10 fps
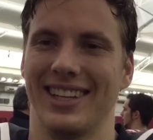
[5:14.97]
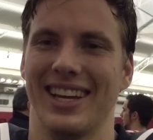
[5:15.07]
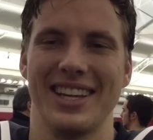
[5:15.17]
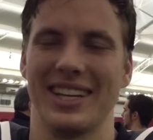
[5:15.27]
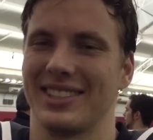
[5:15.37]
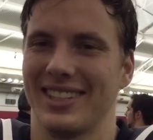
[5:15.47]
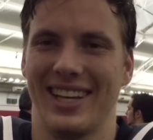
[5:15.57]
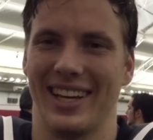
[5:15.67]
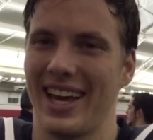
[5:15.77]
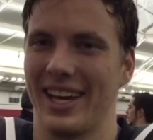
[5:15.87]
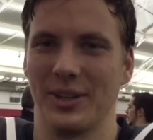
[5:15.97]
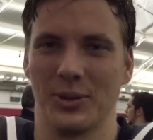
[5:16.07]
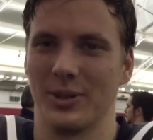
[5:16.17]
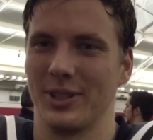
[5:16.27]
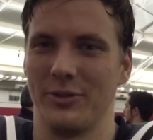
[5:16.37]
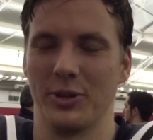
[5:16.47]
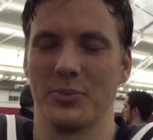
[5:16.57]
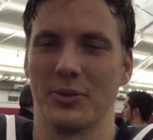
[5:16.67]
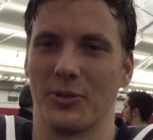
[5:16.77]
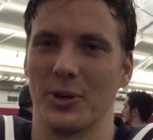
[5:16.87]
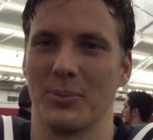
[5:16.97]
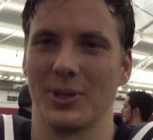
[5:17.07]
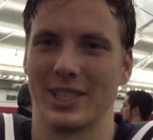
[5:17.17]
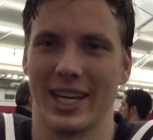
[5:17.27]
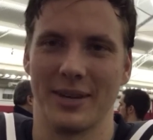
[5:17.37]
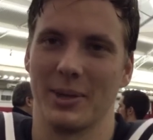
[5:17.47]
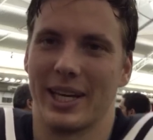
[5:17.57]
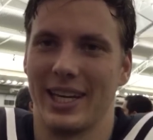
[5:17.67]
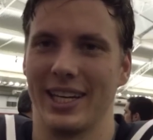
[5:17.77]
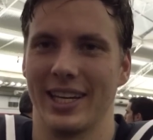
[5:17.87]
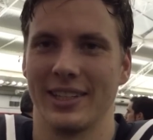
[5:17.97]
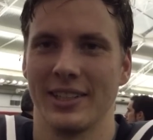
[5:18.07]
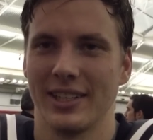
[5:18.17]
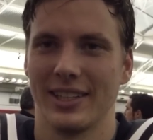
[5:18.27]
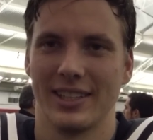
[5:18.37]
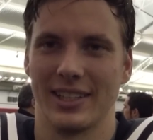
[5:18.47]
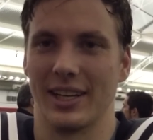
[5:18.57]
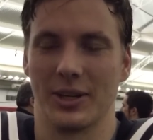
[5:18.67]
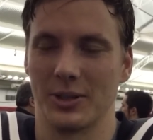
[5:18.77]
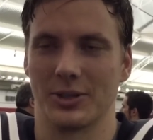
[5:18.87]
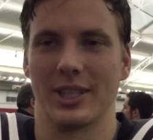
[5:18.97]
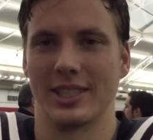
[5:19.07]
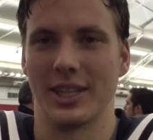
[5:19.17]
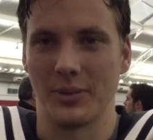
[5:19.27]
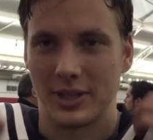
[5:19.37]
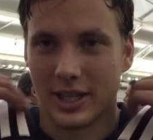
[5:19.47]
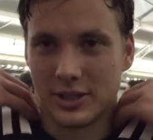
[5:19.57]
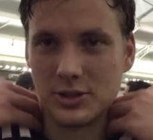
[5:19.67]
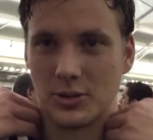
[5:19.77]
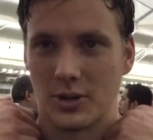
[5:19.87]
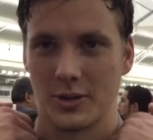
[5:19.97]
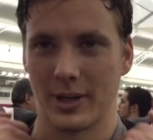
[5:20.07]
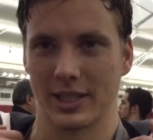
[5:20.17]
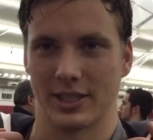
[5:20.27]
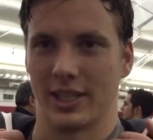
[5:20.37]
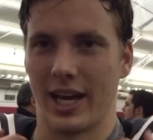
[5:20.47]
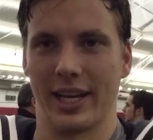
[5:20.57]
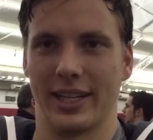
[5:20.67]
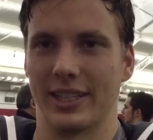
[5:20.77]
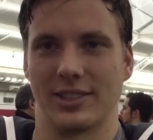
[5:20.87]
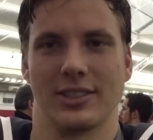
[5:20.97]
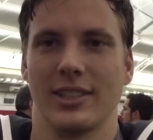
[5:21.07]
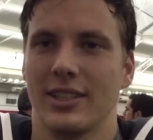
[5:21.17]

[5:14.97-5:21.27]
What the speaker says: Hey, if you can put 40 points a game like he did, like Coach Chryst did with the other two quarterbacks, and hey, that's